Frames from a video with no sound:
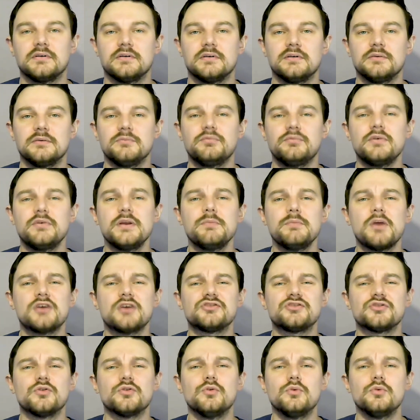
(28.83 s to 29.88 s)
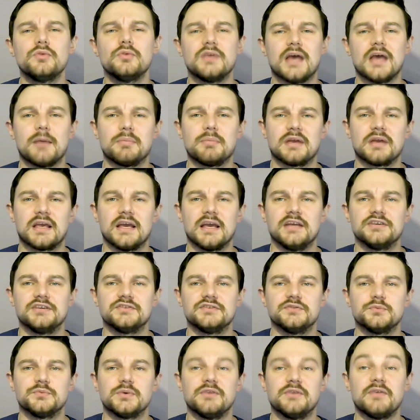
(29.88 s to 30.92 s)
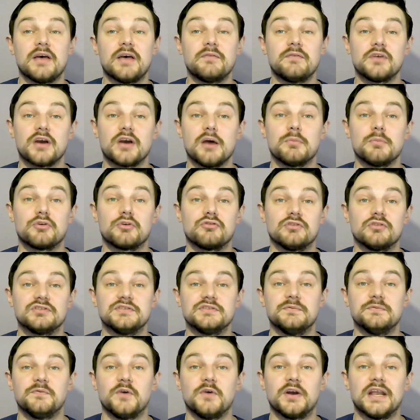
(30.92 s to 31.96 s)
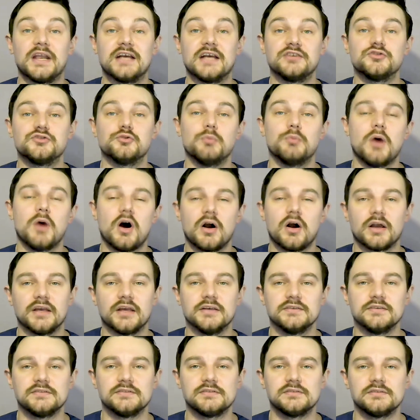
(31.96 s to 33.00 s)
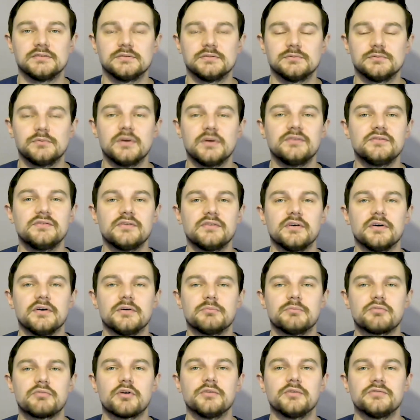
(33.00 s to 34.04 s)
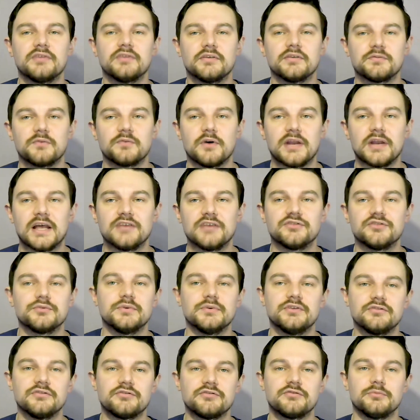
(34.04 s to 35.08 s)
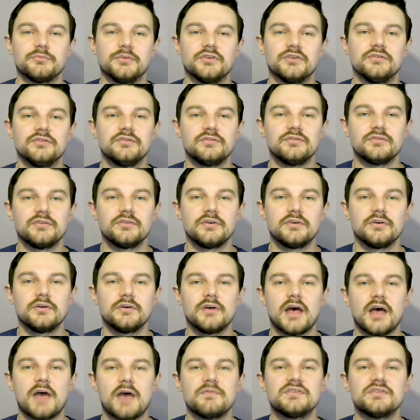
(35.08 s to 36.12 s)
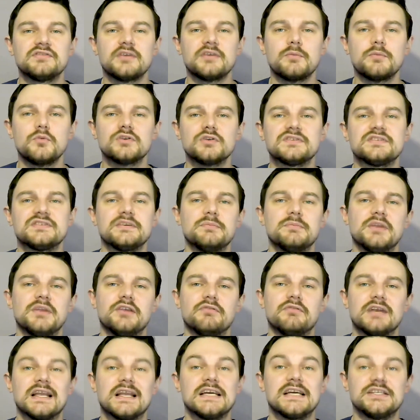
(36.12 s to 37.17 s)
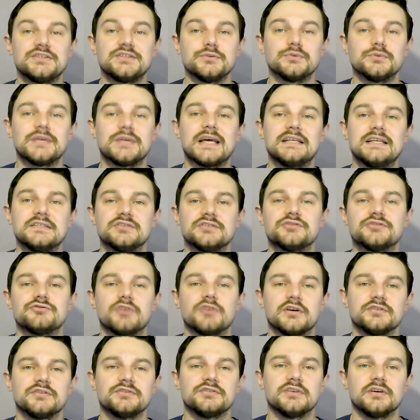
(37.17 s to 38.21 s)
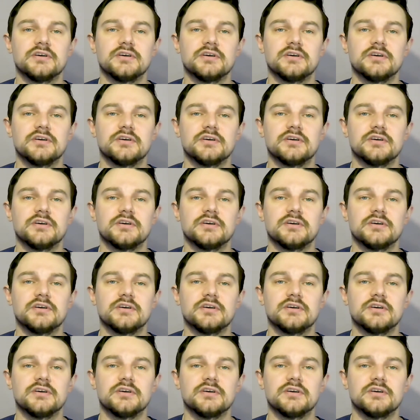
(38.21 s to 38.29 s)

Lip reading: Pretty much all the applications we have ever come across in financial markets, ones that process financial instruments, have a somewhat similar relational data structure.